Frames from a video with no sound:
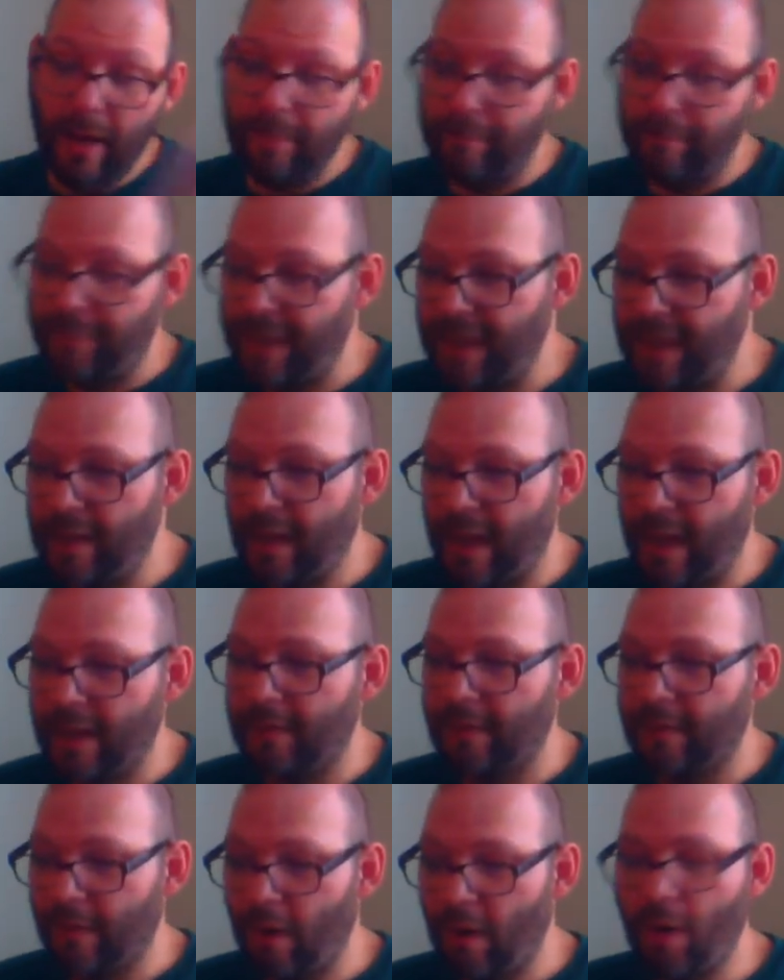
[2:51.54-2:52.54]
being like,
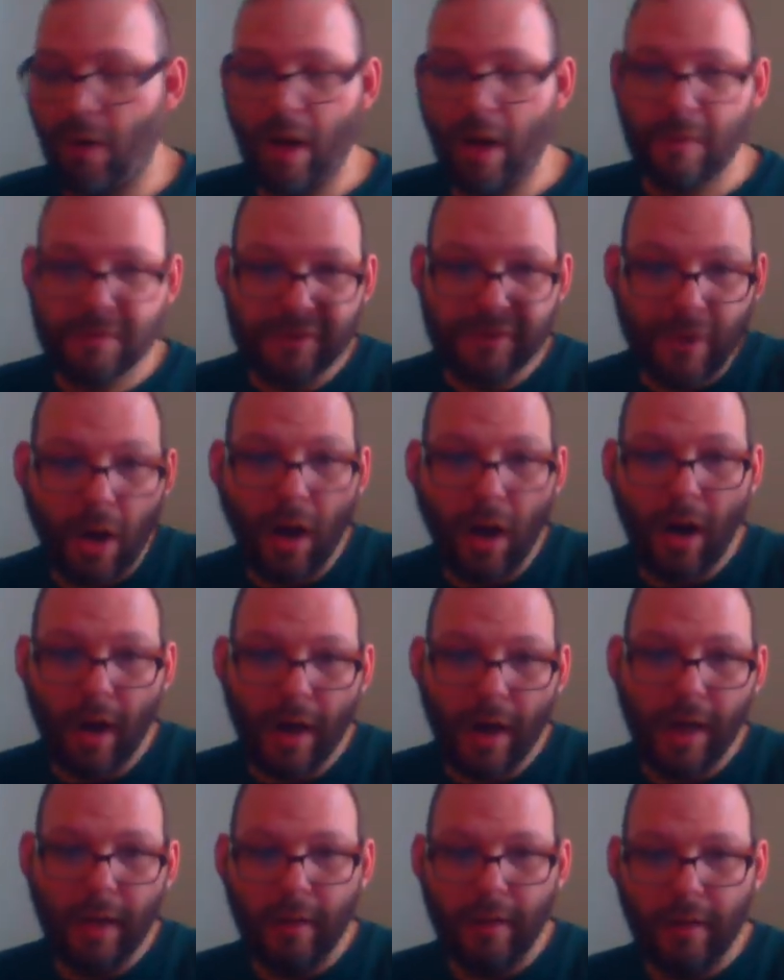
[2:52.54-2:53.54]
oh, I'm
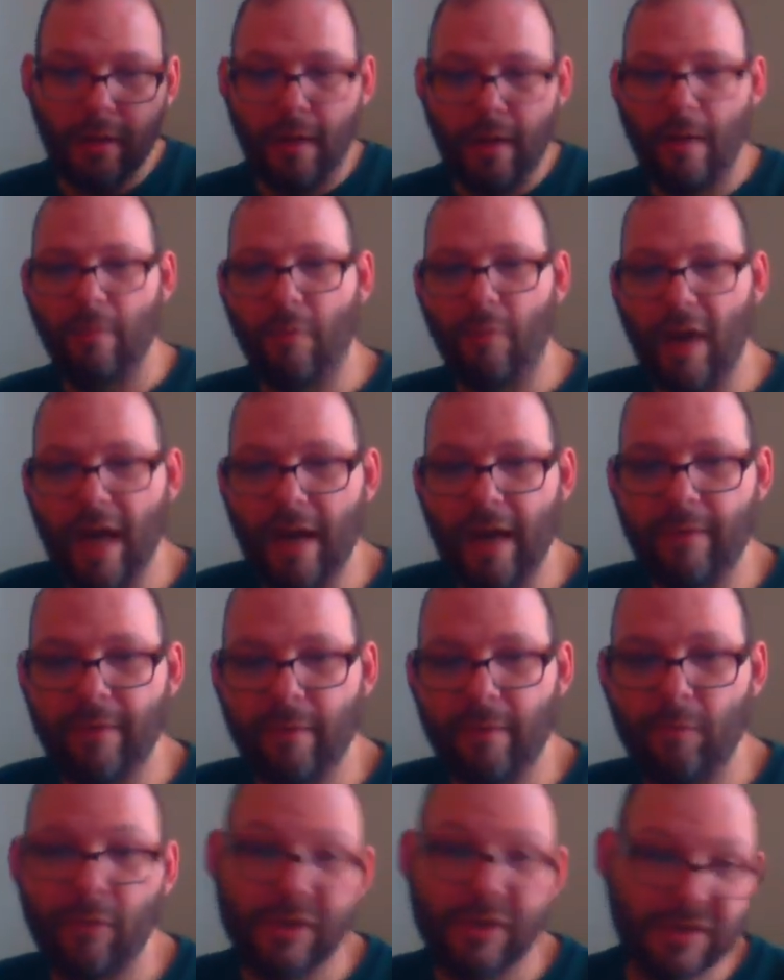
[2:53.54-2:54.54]
sorry, and
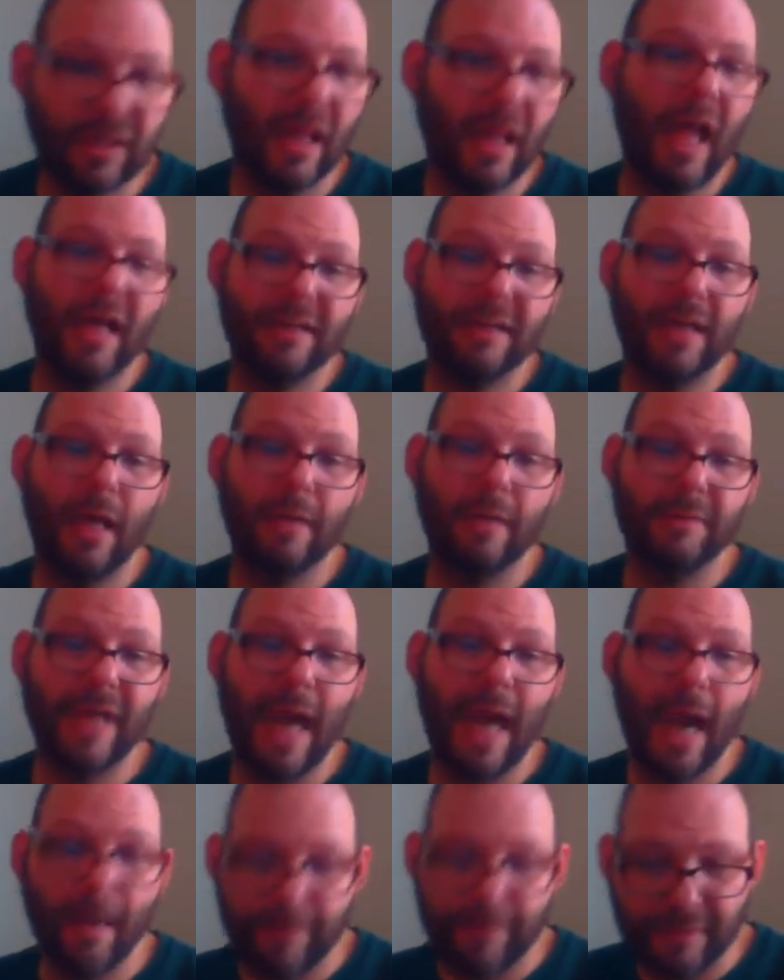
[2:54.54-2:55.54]
waving, which a lot of times
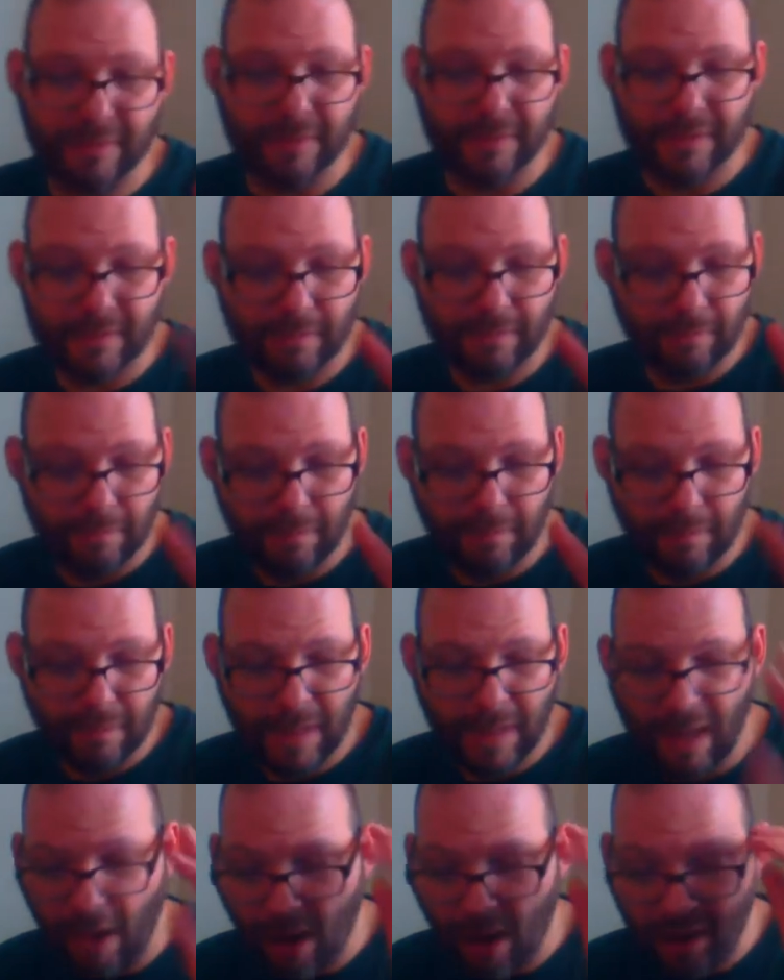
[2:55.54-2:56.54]
happens,
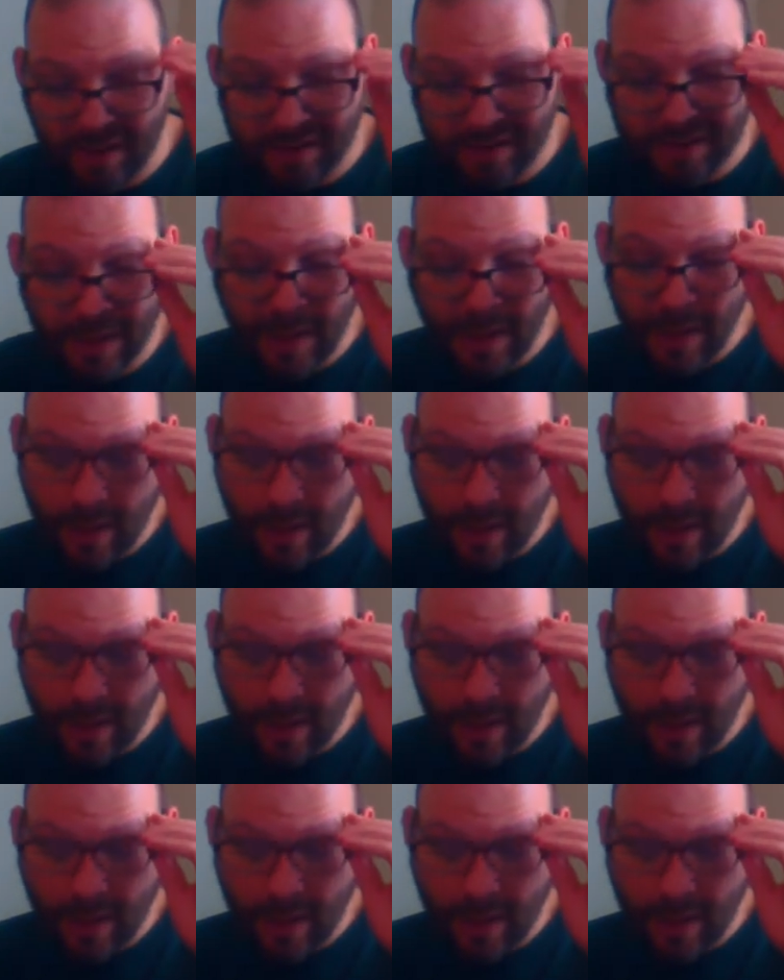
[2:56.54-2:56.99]
be honest,